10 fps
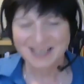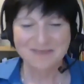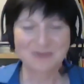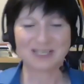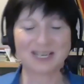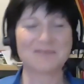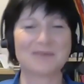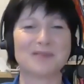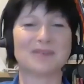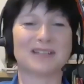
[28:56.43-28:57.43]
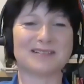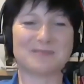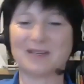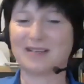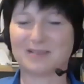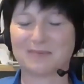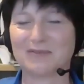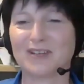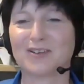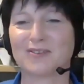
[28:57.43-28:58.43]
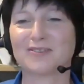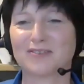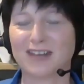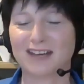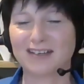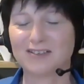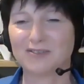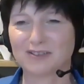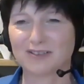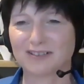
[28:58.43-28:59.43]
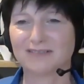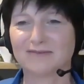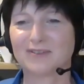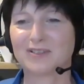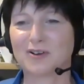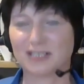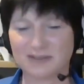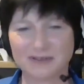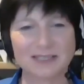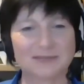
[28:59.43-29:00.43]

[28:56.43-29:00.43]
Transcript: But yeah, well, it's been really good. So thank you, Luke, for talking to us.